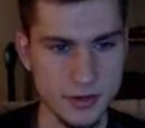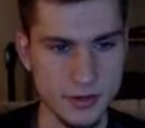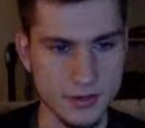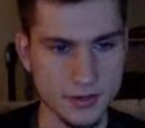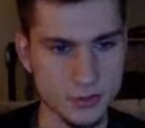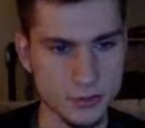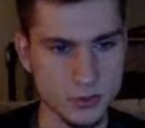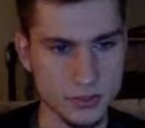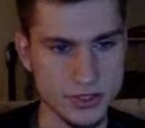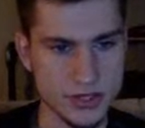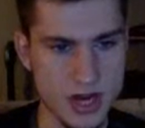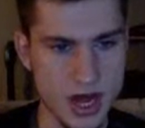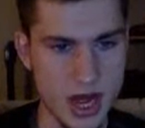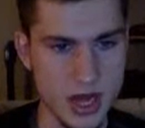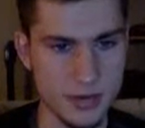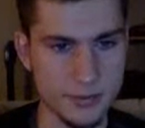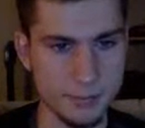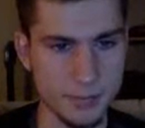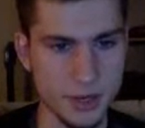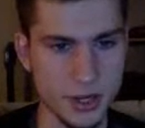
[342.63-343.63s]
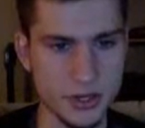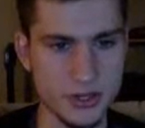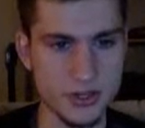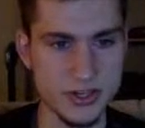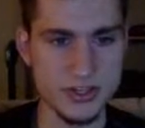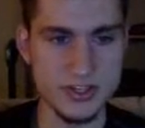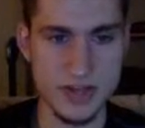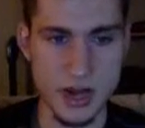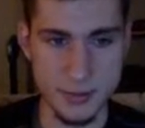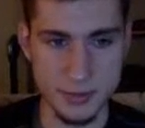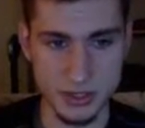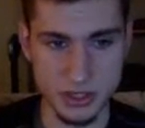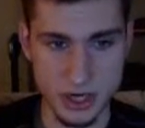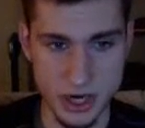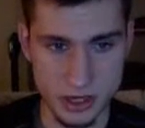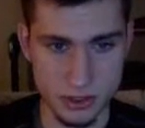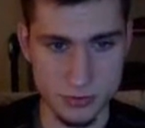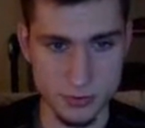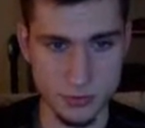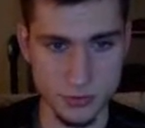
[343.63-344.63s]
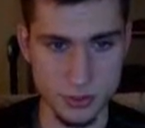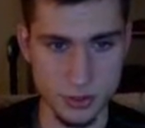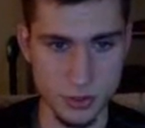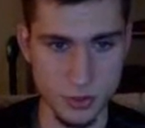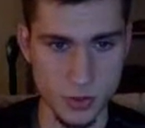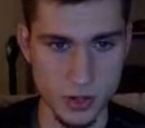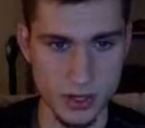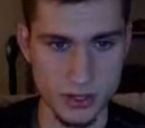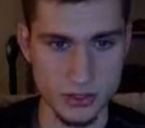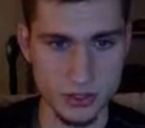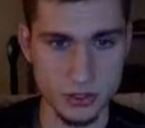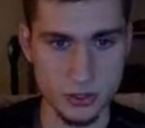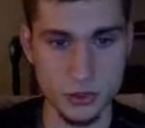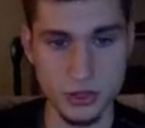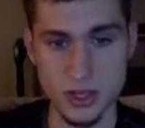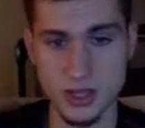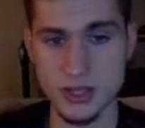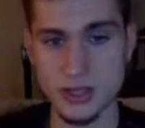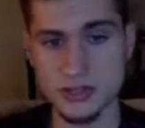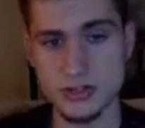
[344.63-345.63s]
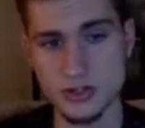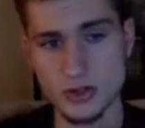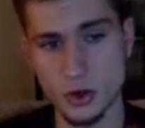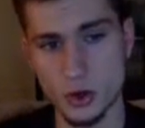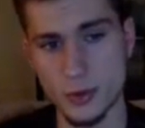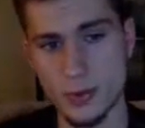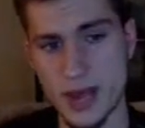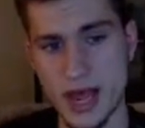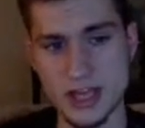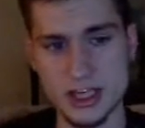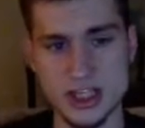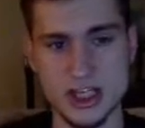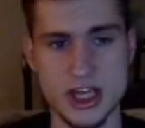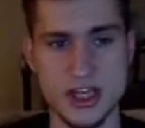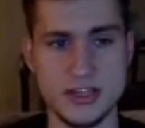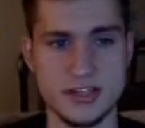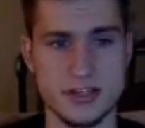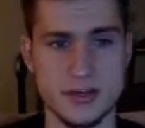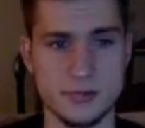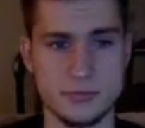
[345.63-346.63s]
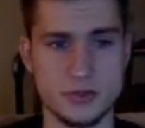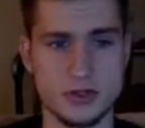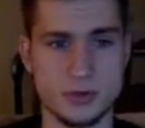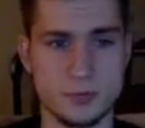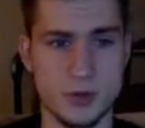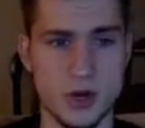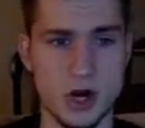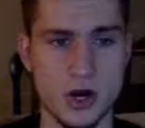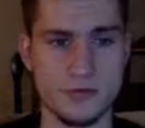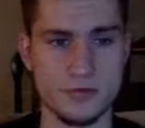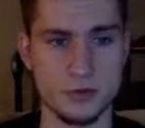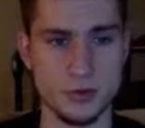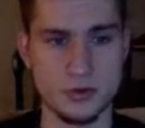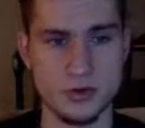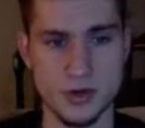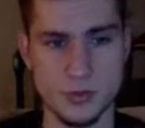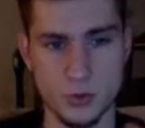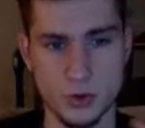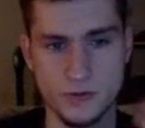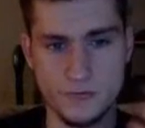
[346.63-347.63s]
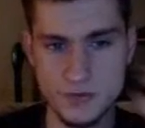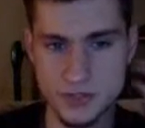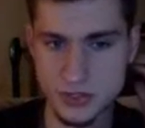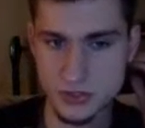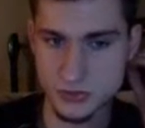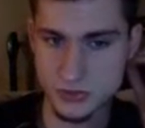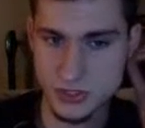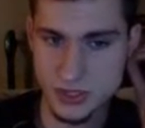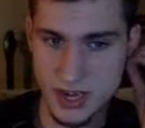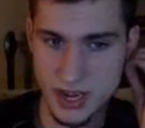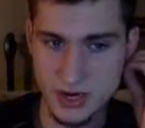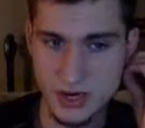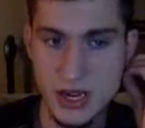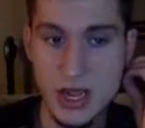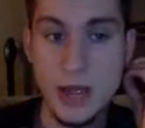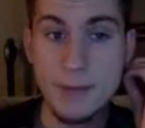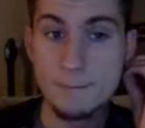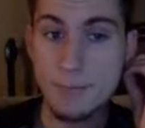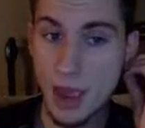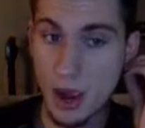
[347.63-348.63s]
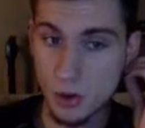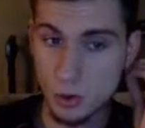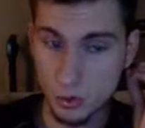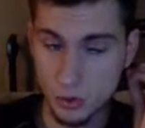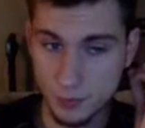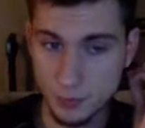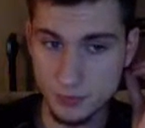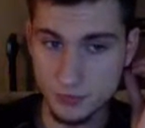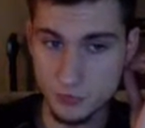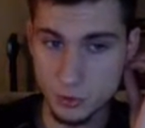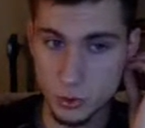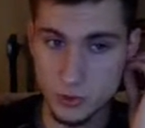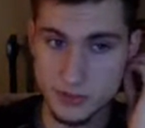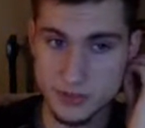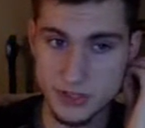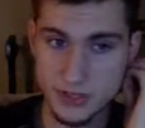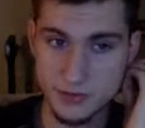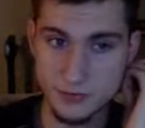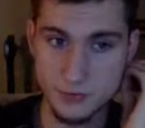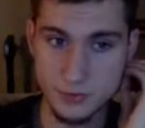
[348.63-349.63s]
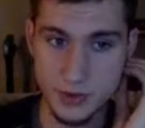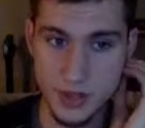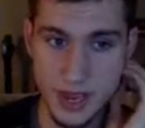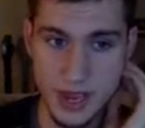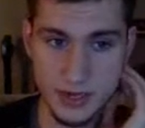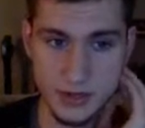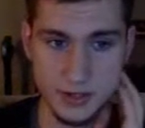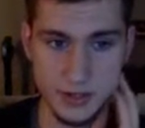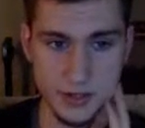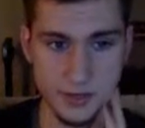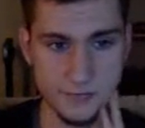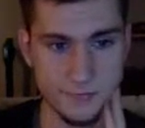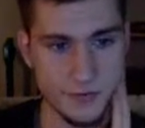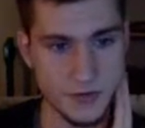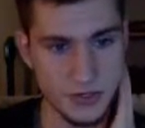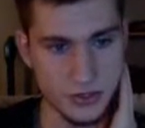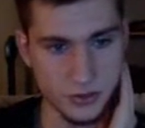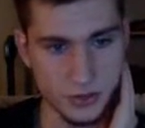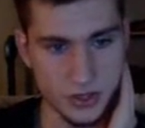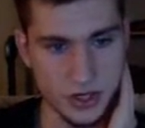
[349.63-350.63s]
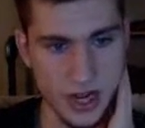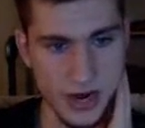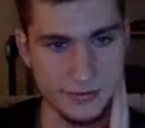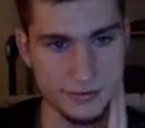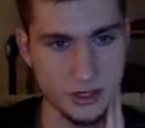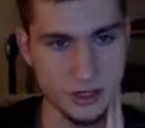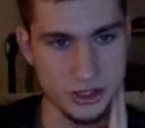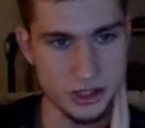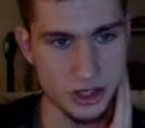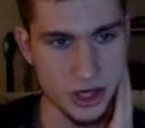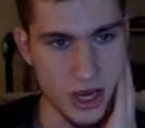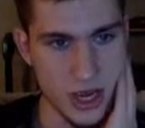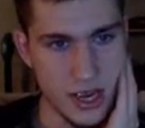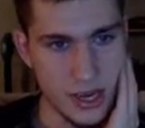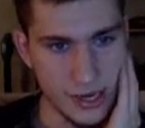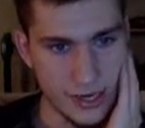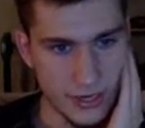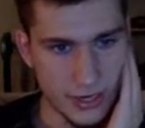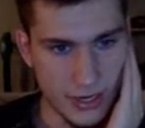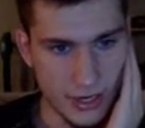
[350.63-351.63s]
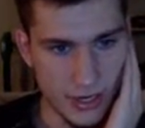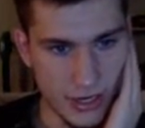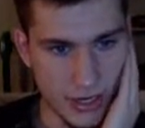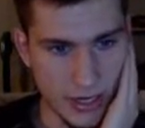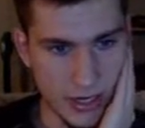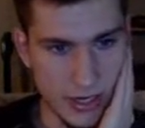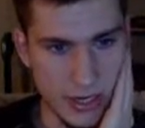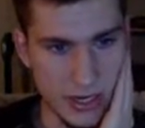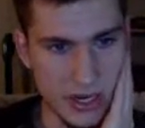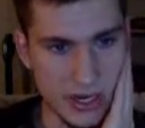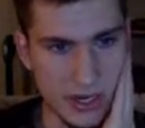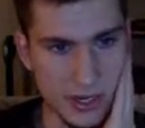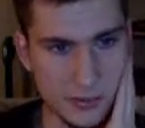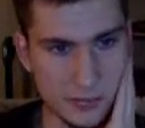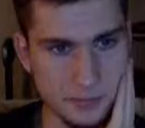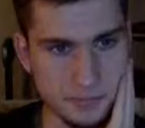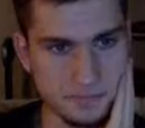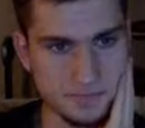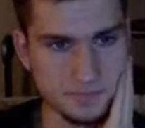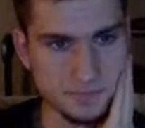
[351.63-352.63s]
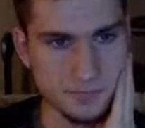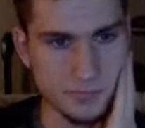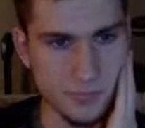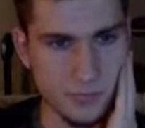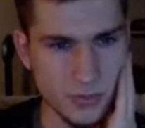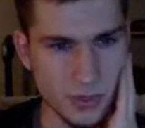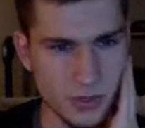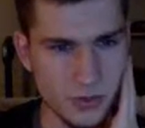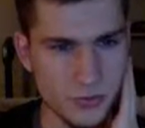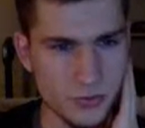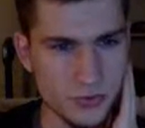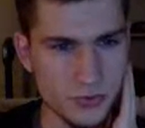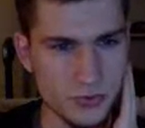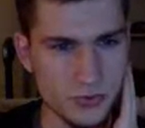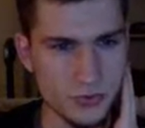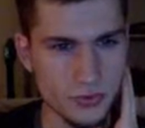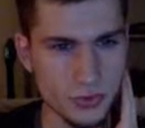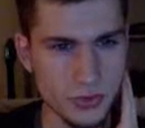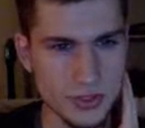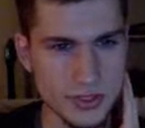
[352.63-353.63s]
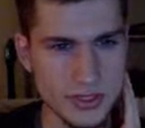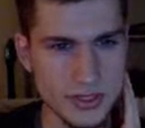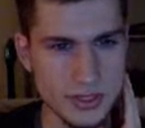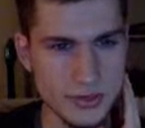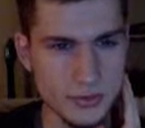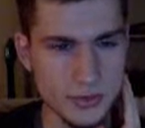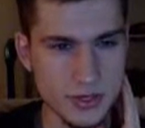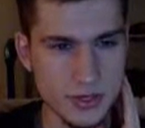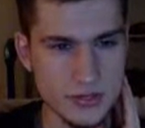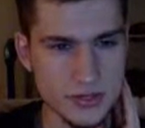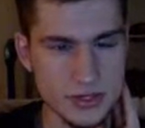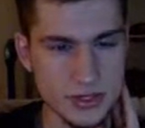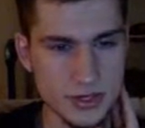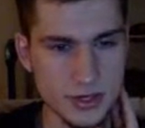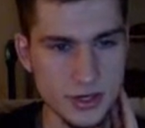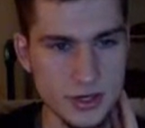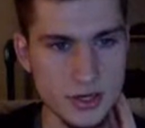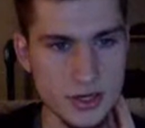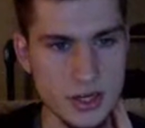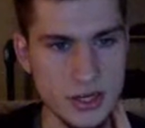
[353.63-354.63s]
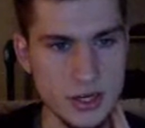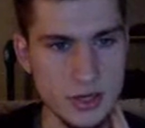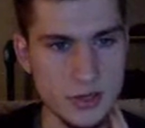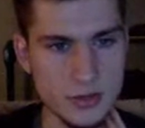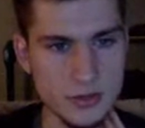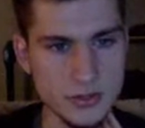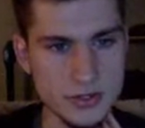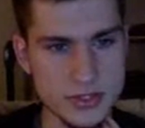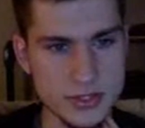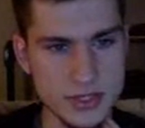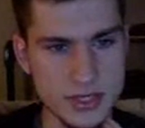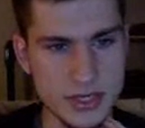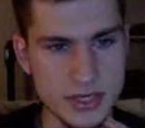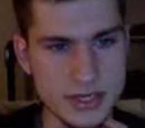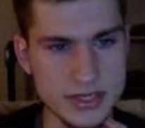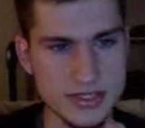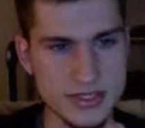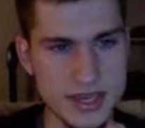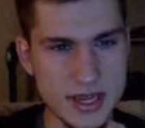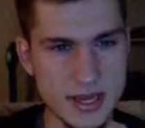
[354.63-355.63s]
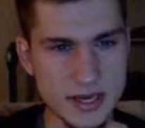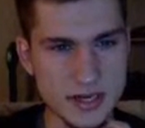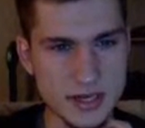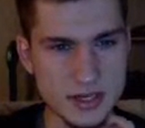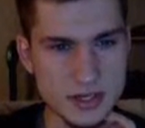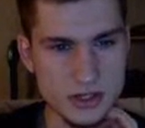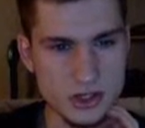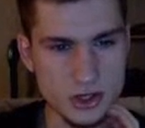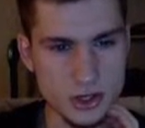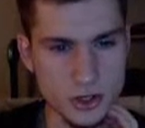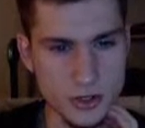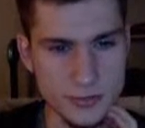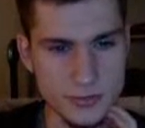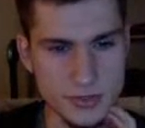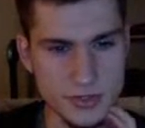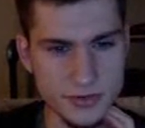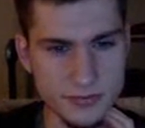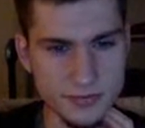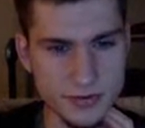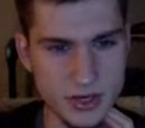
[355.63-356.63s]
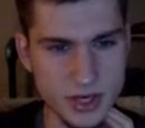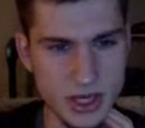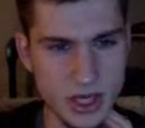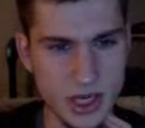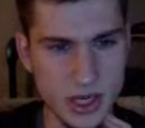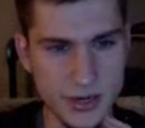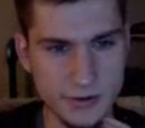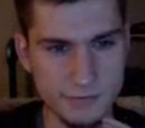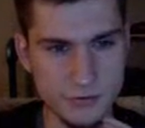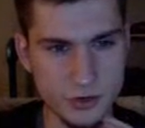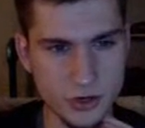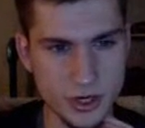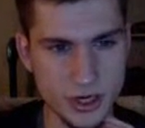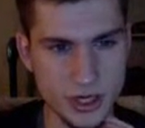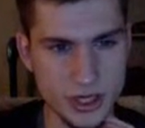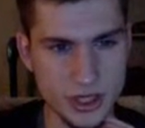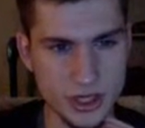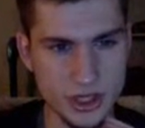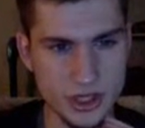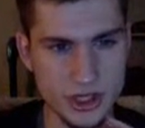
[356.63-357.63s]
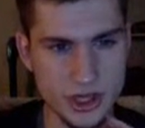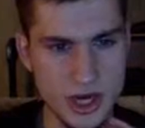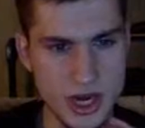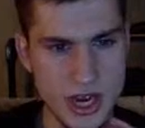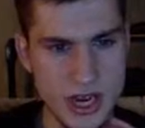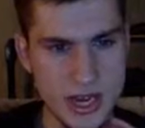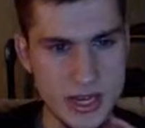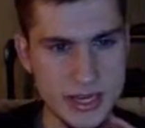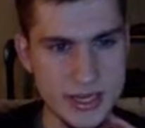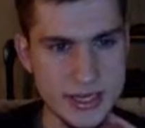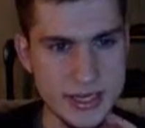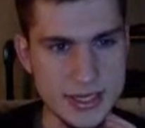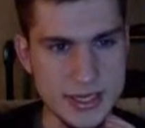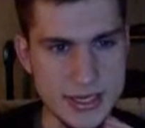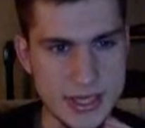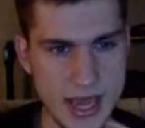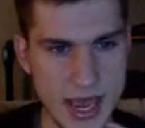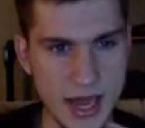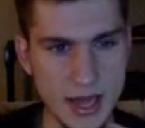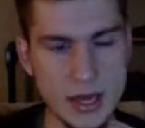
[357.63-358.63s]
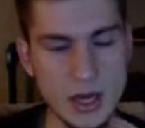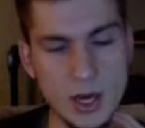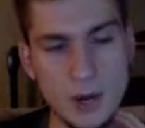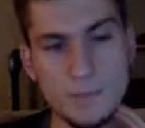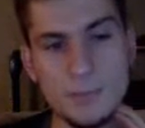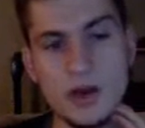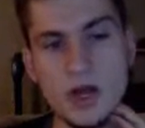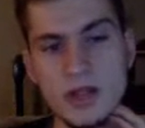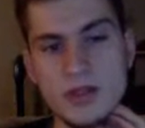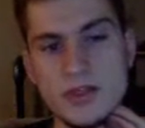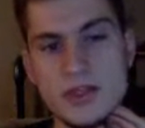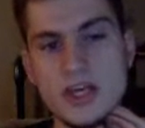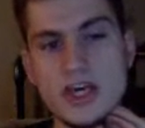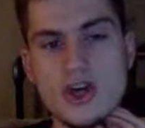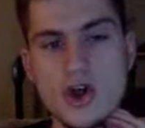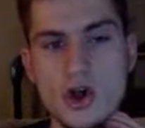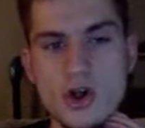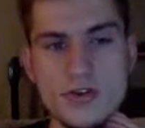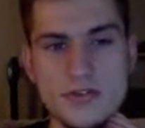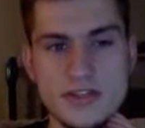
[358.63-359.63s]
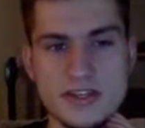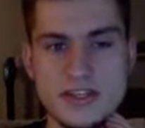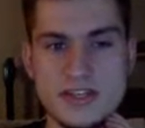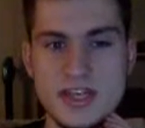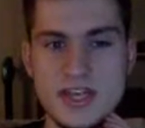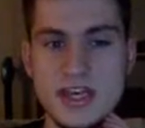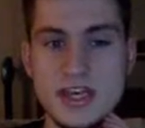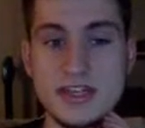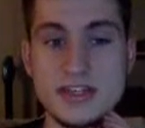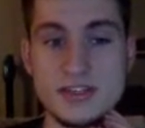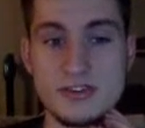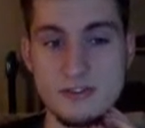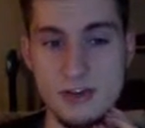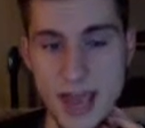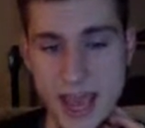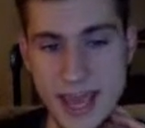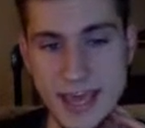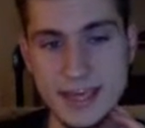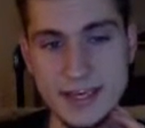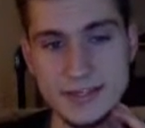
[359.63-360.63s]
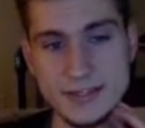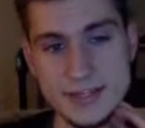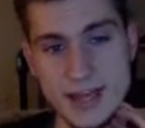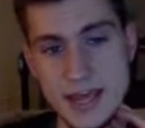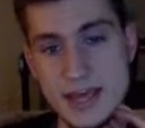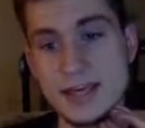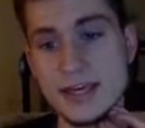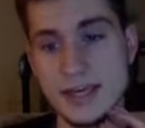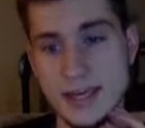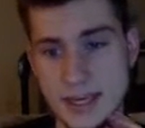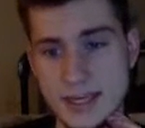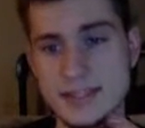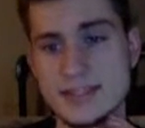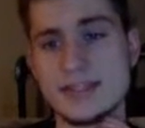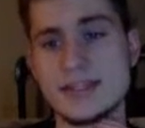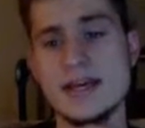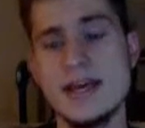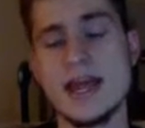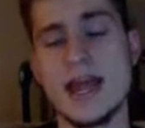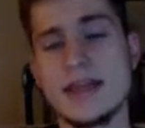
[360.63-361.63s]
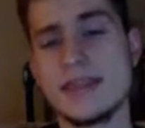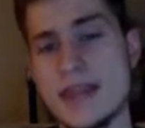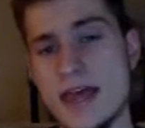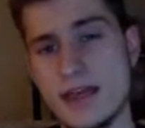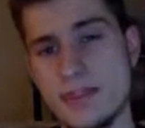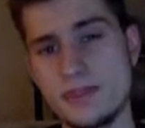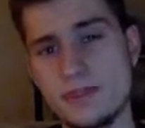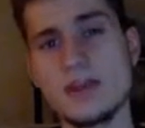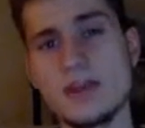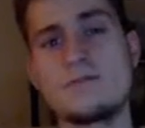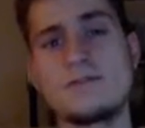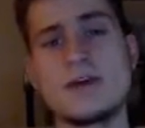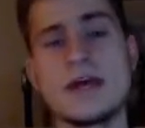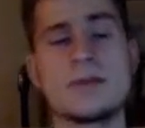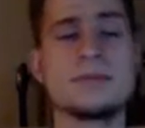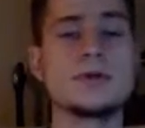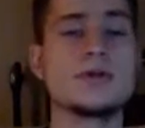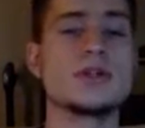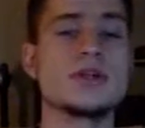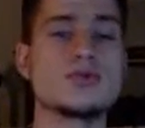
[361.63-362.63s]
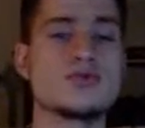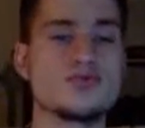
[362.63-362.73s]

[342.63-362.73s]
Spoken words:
Of course not. But you get Stomping Tantrum if you really wanted to. You can get Skull Bash to hit something super hard if you want to run a more physical set. Power Whip, of course, for that physical coverage. Let's see what else here. See, is that it in terms of coverage? Yeah, but the goal of this thing is to take hits, and that thick fat ability